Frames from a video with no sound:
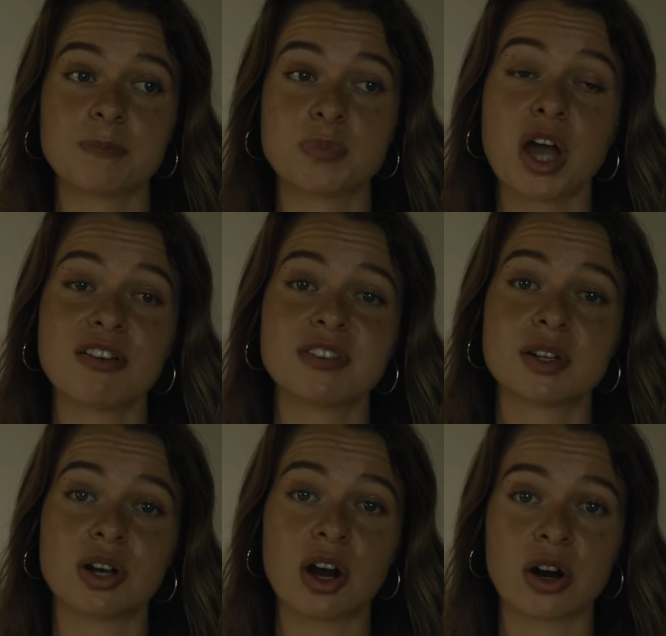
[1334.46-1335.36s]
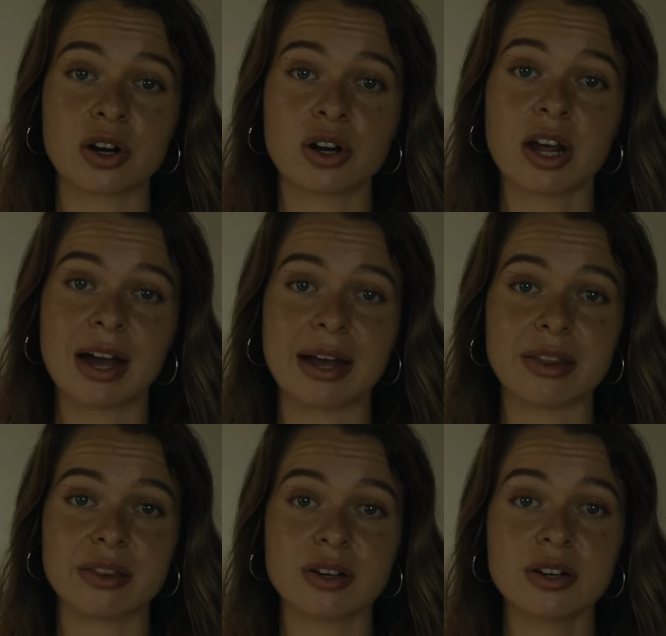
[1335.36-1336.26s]
not feel hard
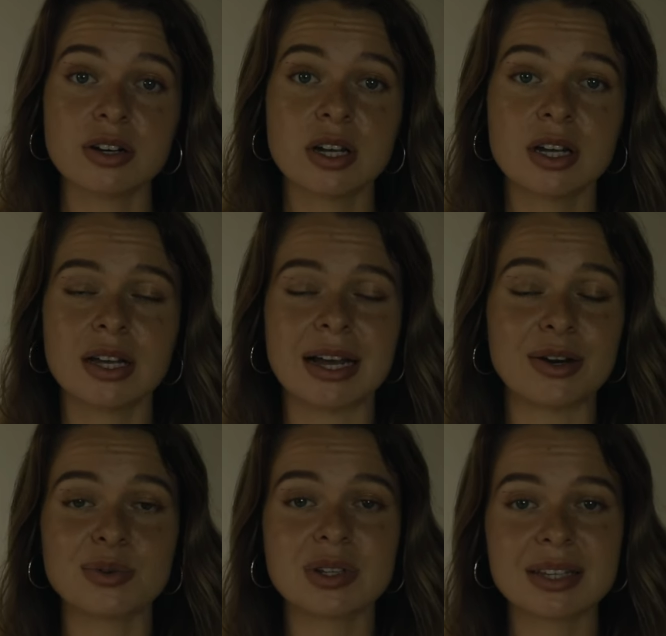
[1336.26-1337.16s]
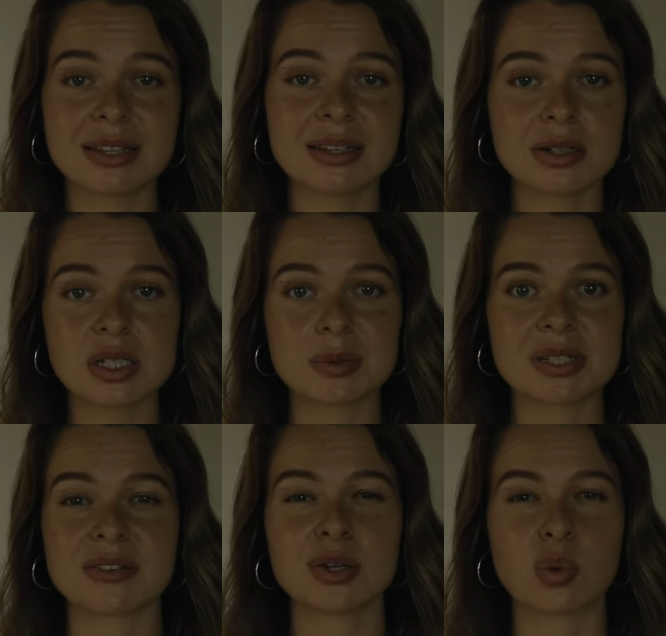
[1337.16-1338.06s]
either, I don't really think there's
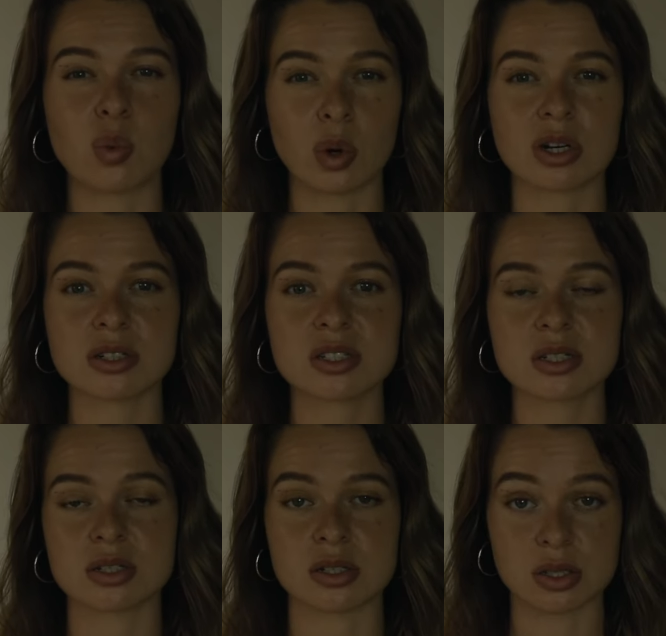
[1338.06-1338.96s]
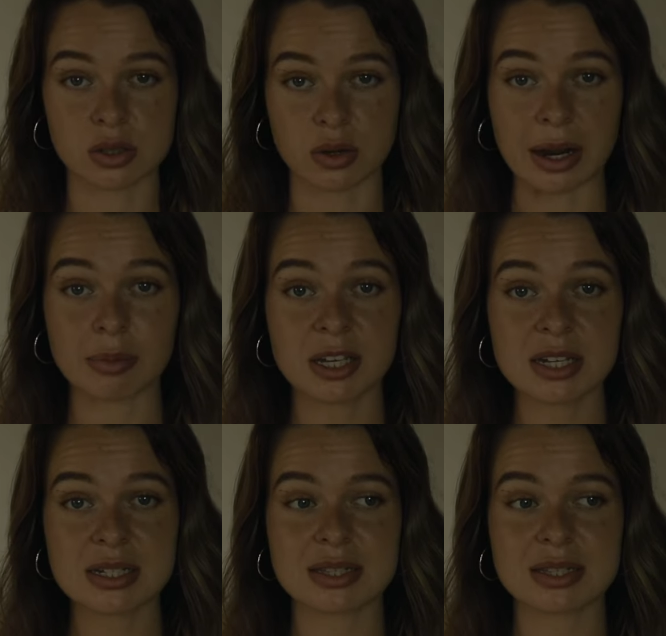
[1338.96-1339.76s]
specific words to describe it.